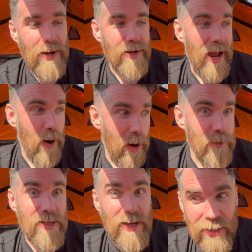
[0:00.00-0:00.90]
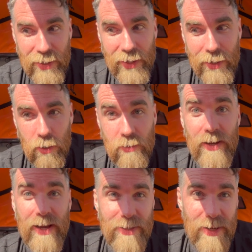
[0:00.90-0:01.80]
Now I'm sitting here.
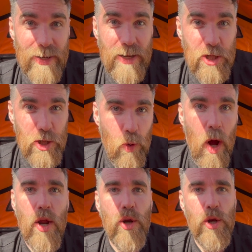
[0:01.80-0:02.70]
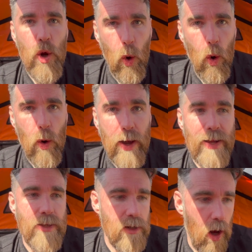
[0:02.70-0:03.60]
Is it an issue? No,
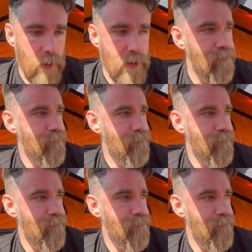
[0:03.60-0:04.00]
it's not.